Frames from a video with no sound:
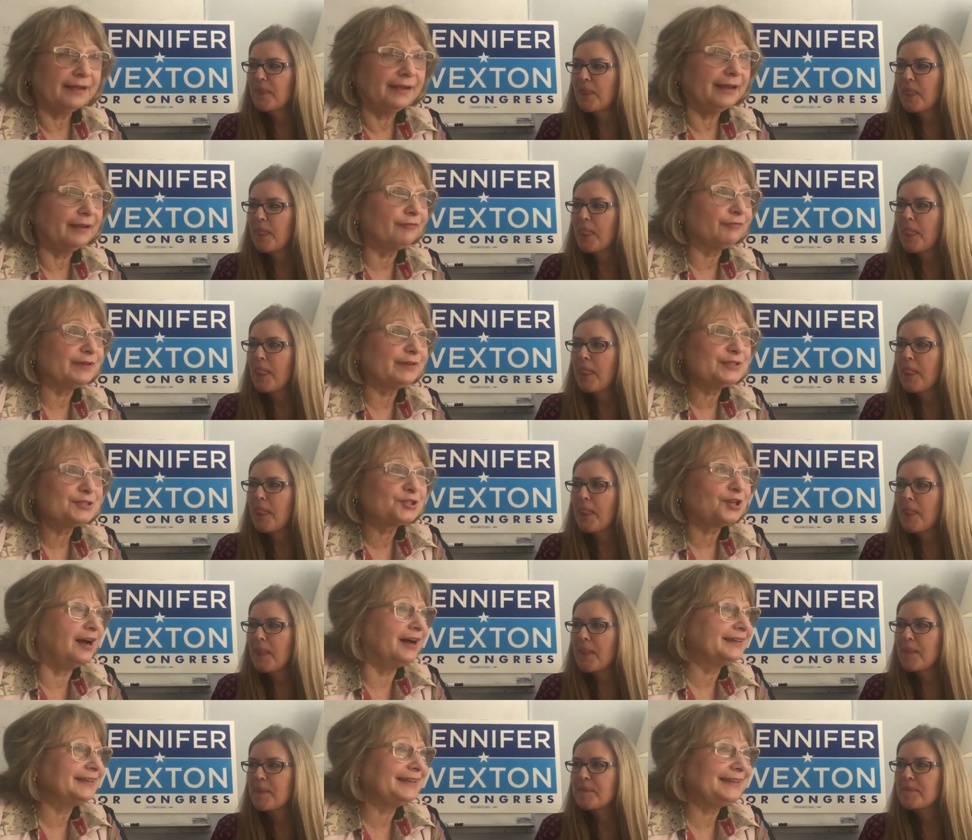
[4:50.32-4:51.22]
Speaker 1: Every
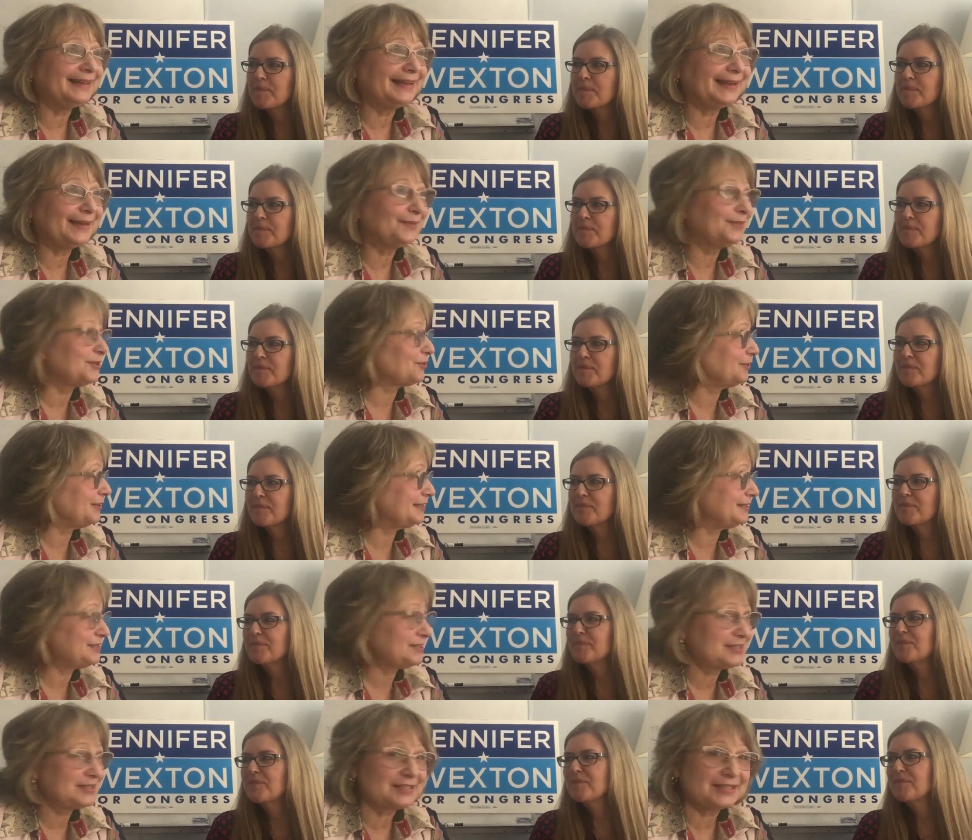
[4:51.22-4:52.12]
talking head there
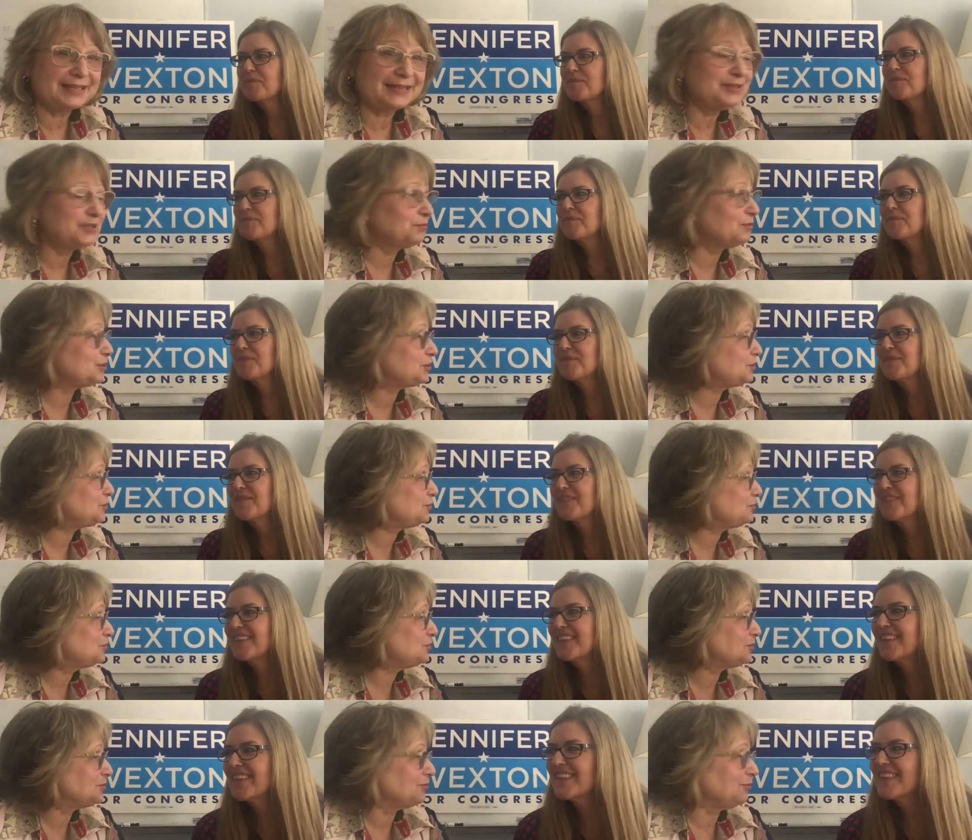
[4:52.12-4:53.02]
is sees what you
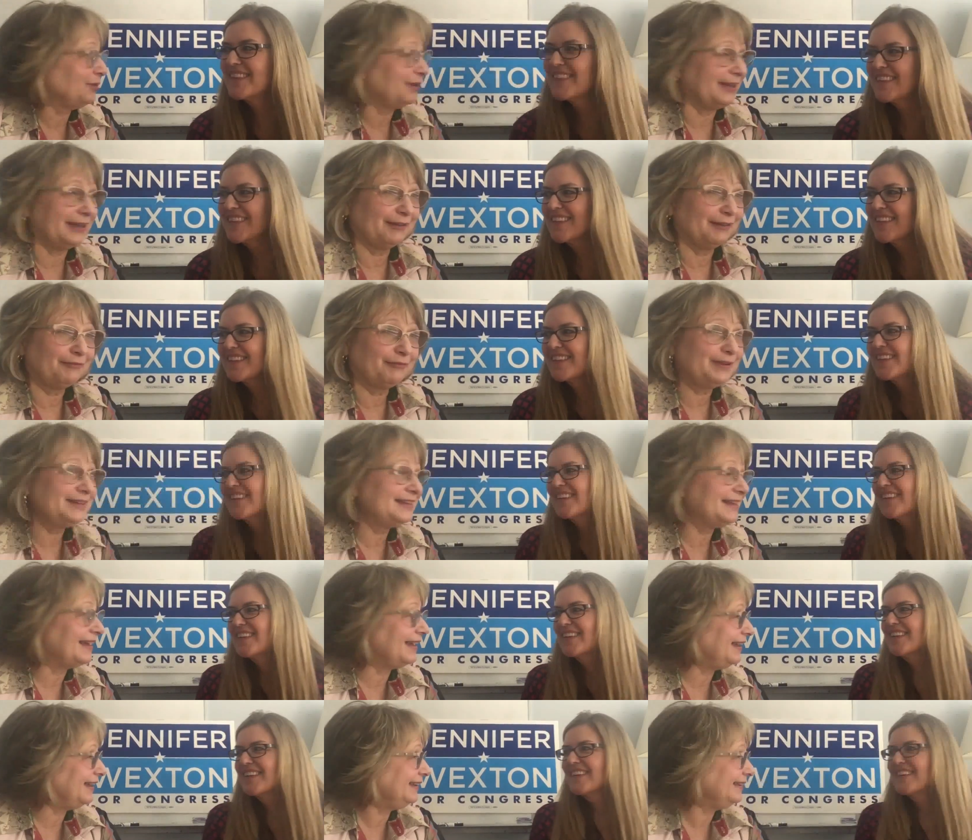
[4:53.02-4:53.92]
do every
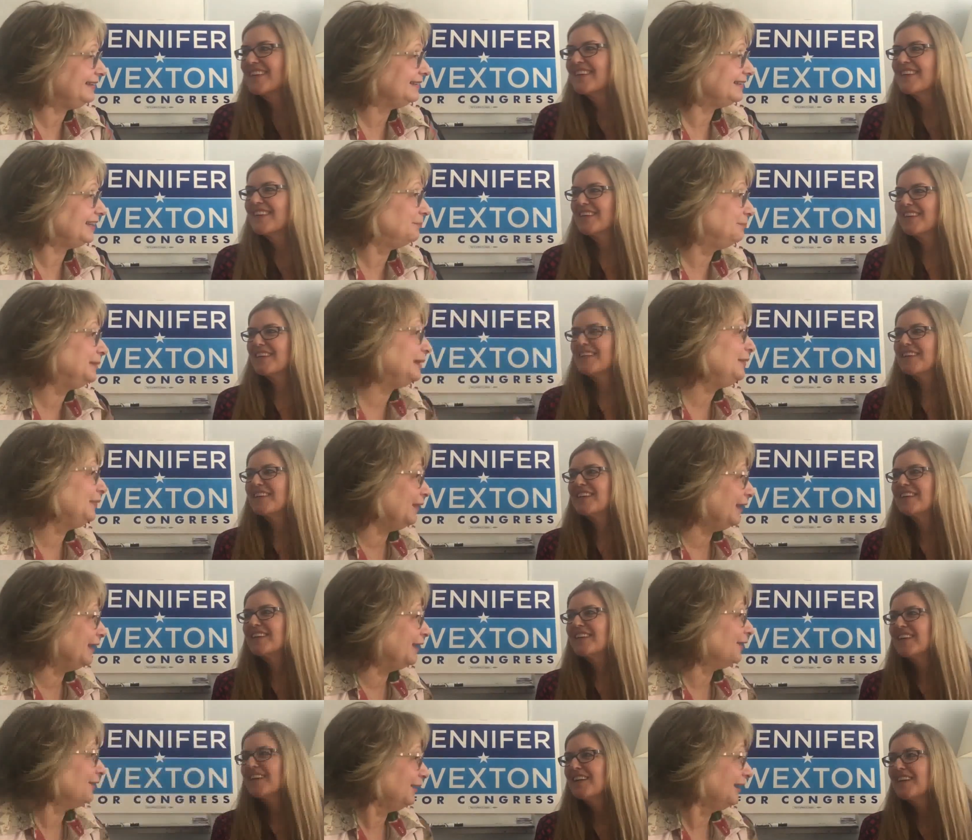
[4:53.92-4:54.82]
day. I've been
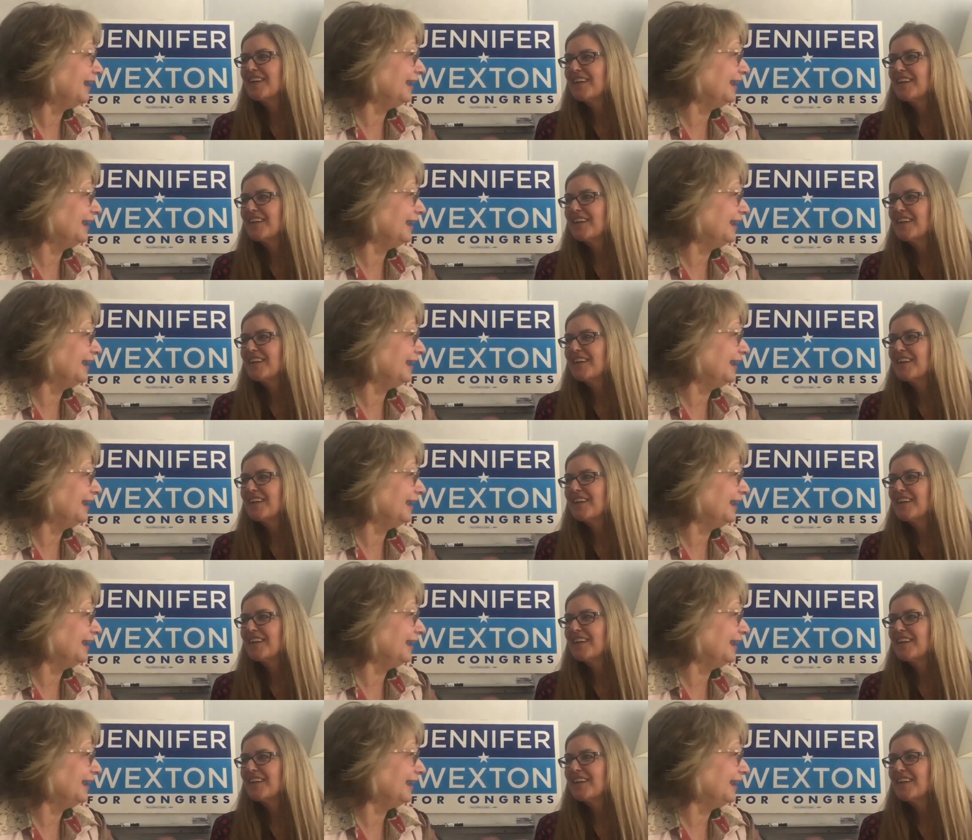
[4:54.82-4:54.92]
there,